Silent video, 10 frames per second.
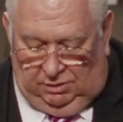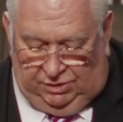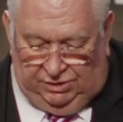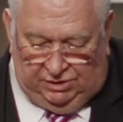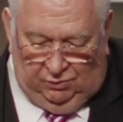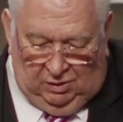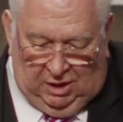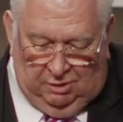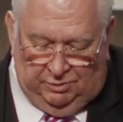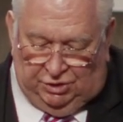She said, well,
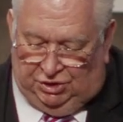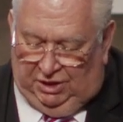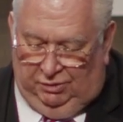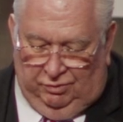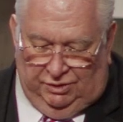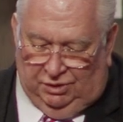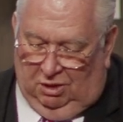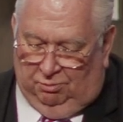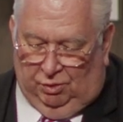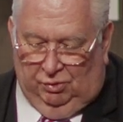our machinery's
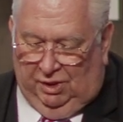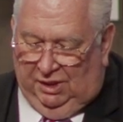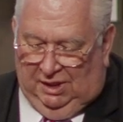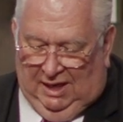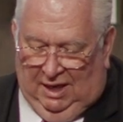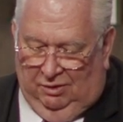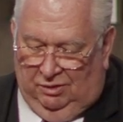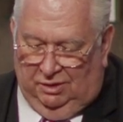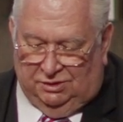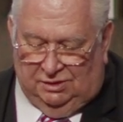all broken
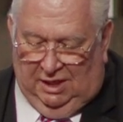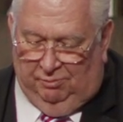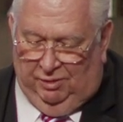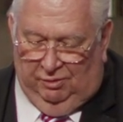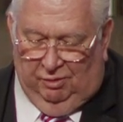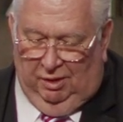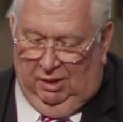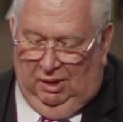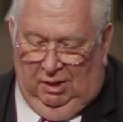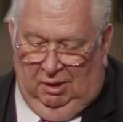down. It's not been,
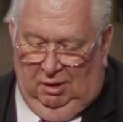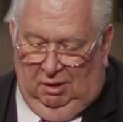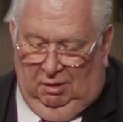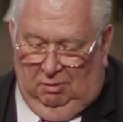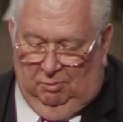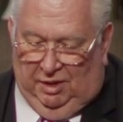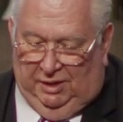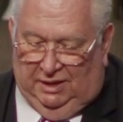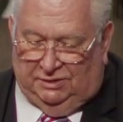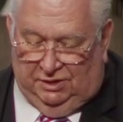my
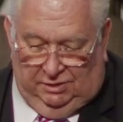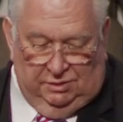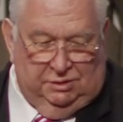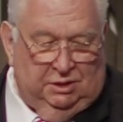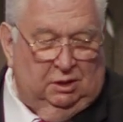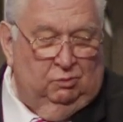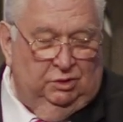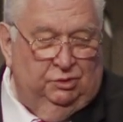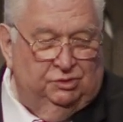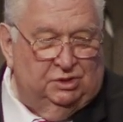dad said, tell her
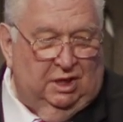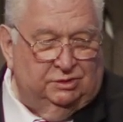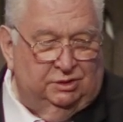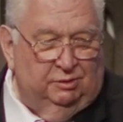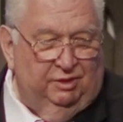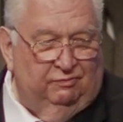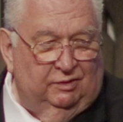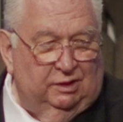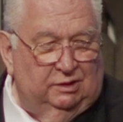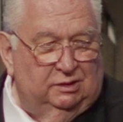we'll use ours. It'll be fine.